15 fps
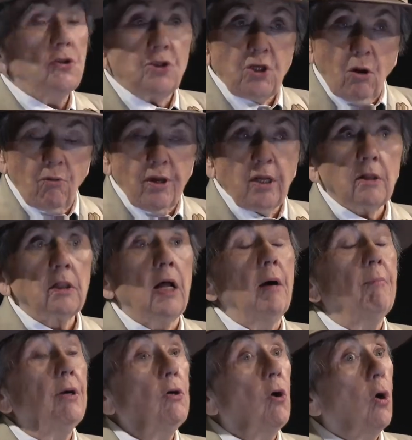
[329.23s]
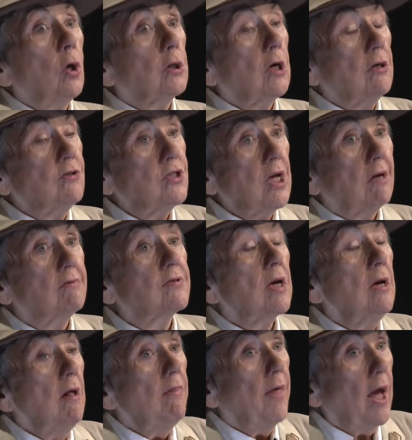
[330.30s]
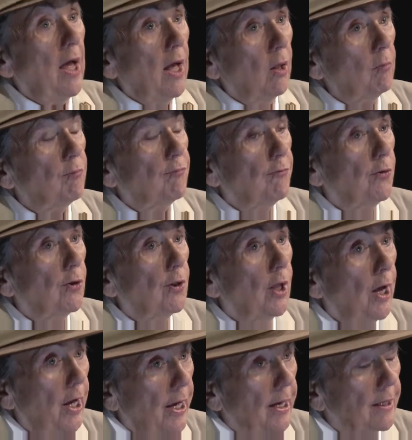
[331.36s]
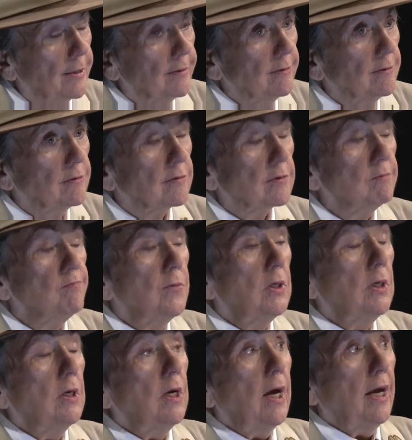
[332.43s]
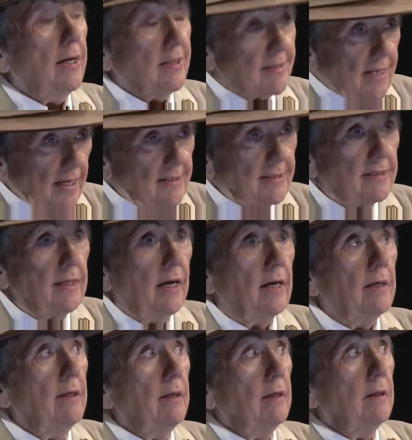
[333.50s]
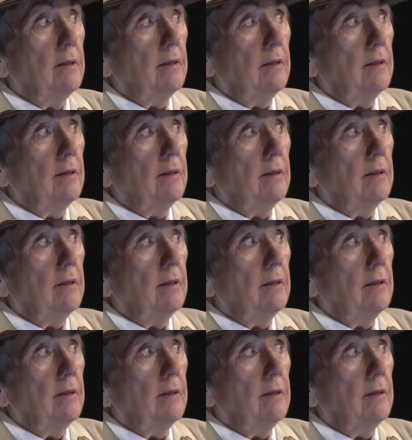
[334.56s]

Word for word: sewing club and called ourselves the Helpful Hands. And as I said,